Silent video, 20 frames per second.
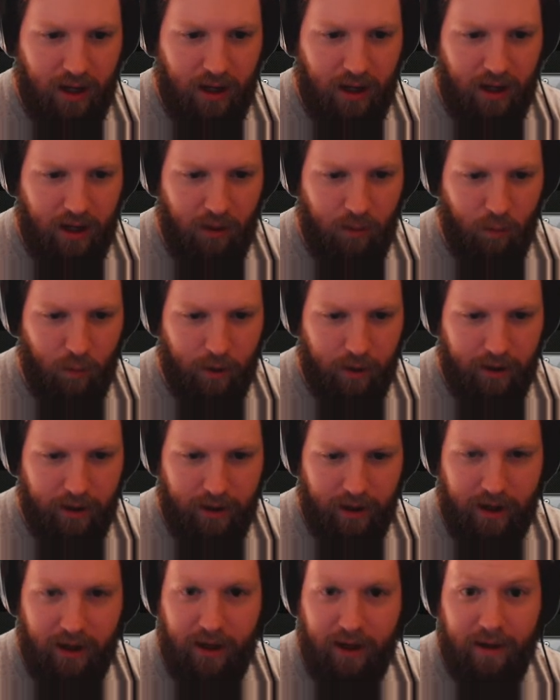I work
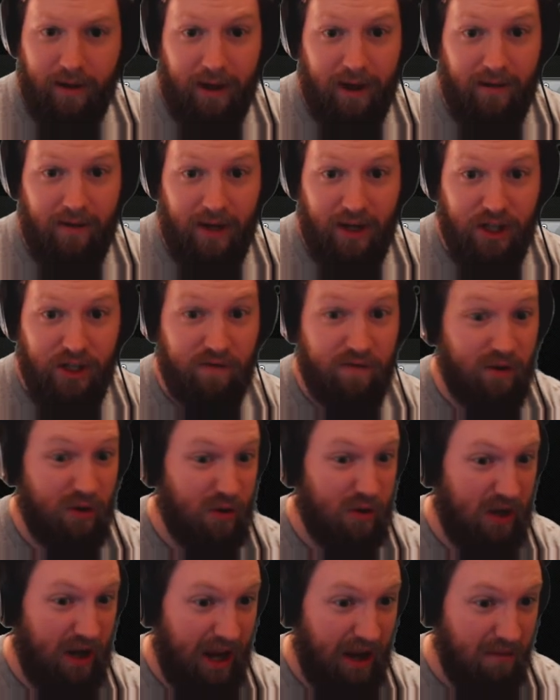in the aviation
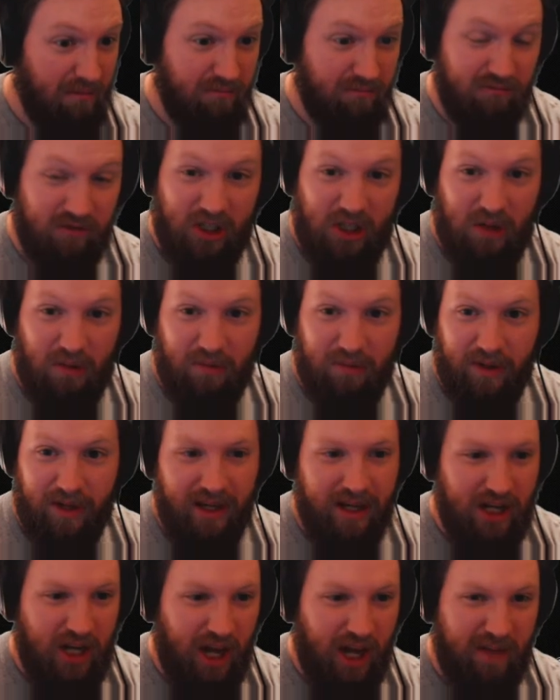field now, so
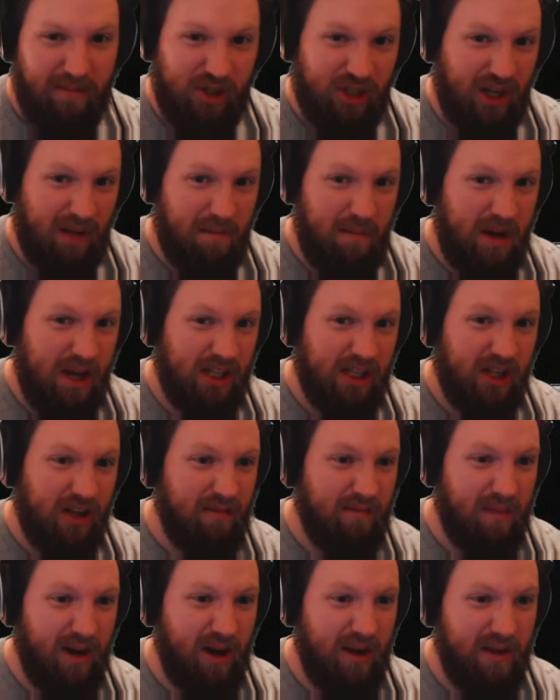I'm just gonna pick
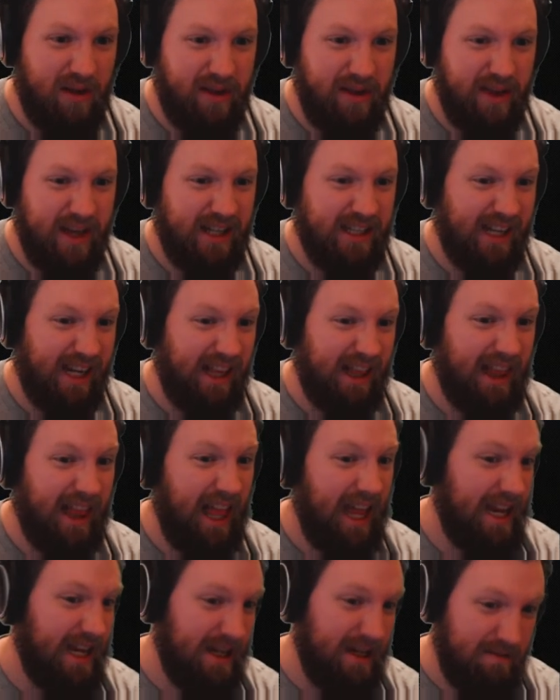stuff by the things I
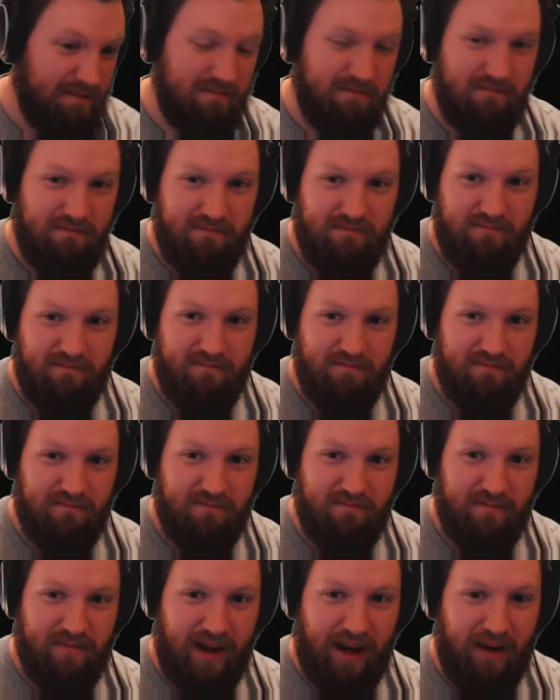like
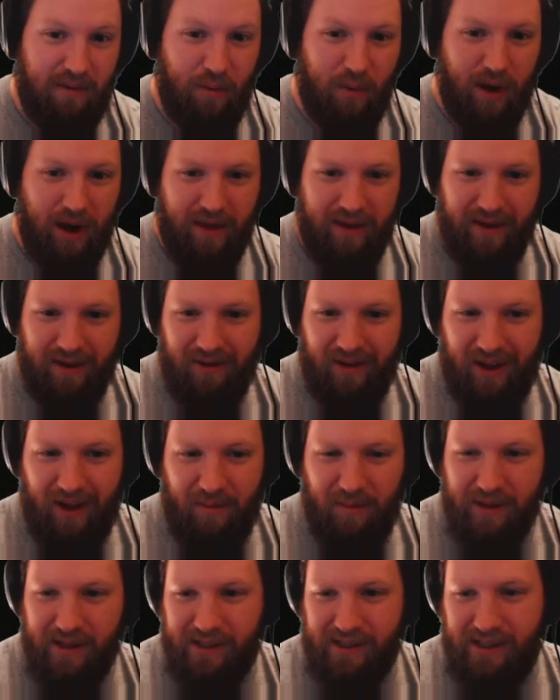and what I think will
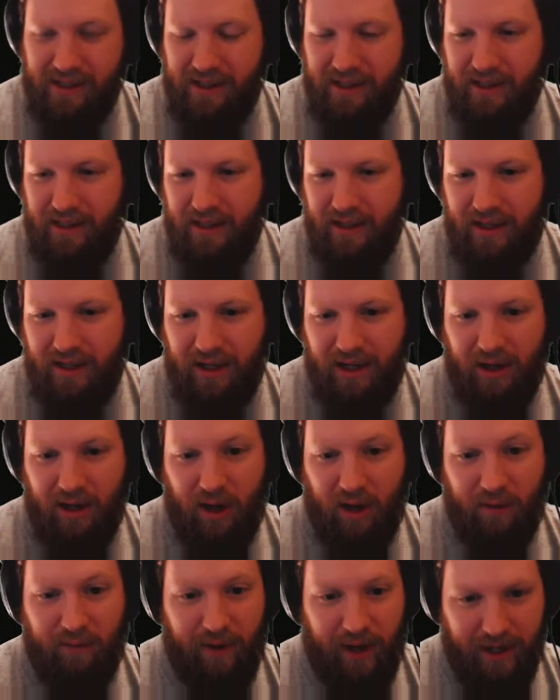help us.
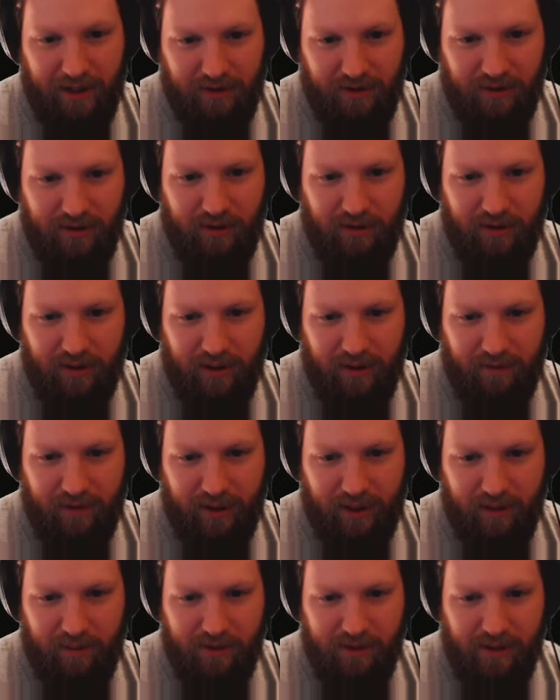Our factories are definitely
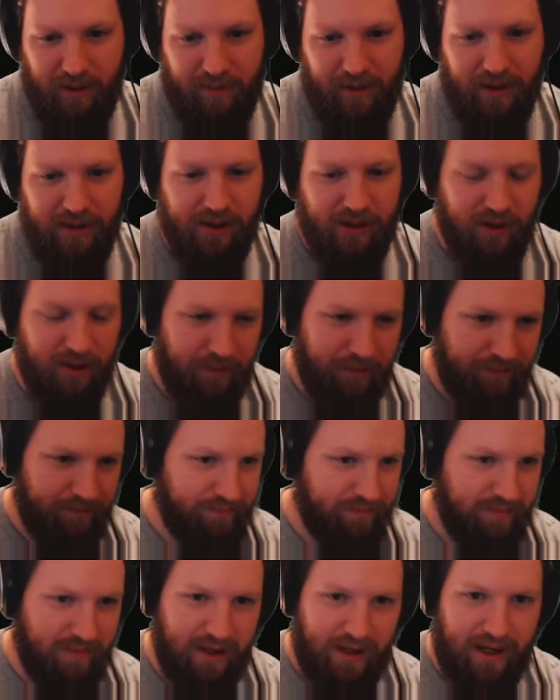going to be something. So,
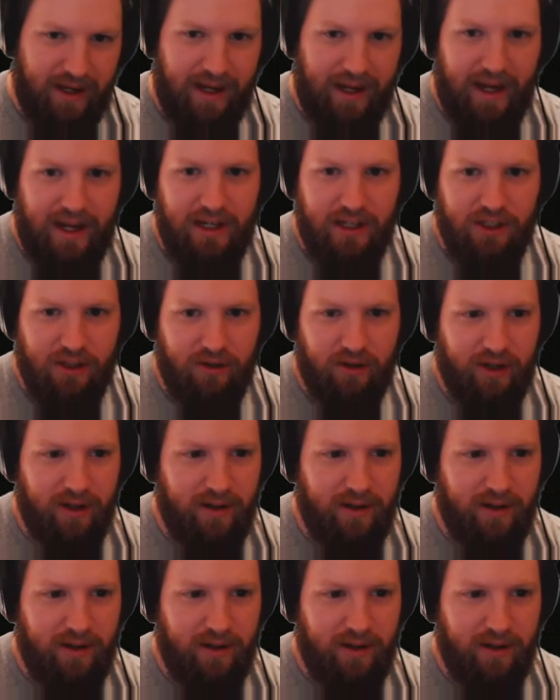industry.